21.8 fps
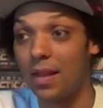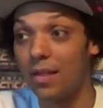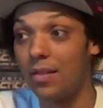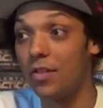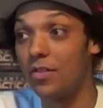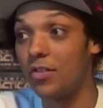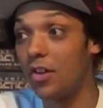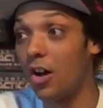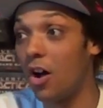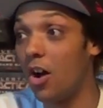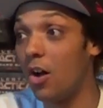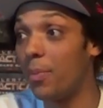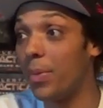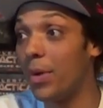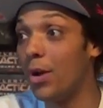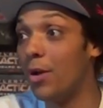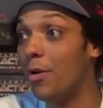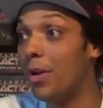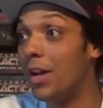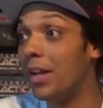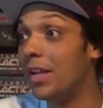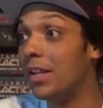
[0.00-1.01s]
this car
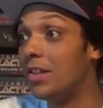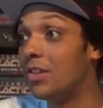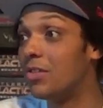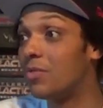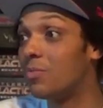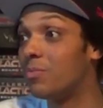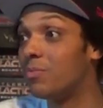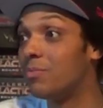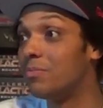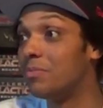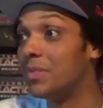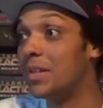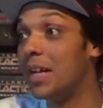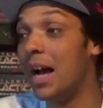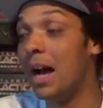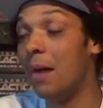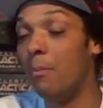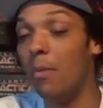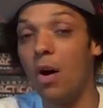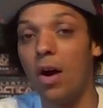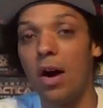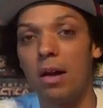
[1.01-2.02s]
boot is
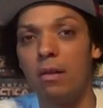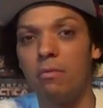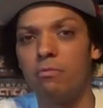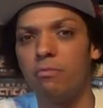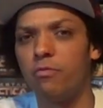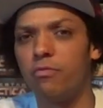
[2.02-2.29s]
yeah my